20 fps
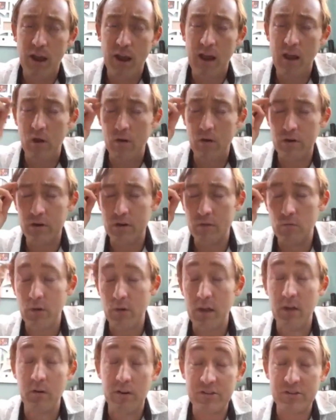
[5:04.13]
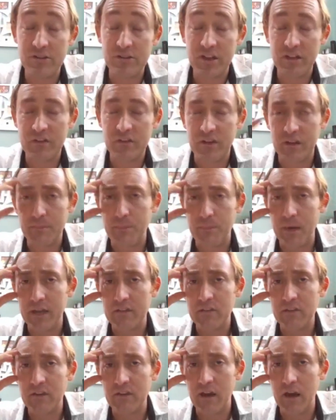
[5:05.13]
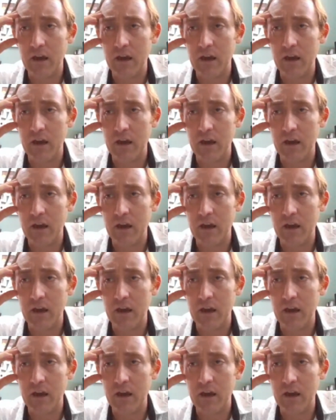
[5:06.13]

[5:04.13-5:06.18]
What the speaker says: around, well, I don't want to jinx it, but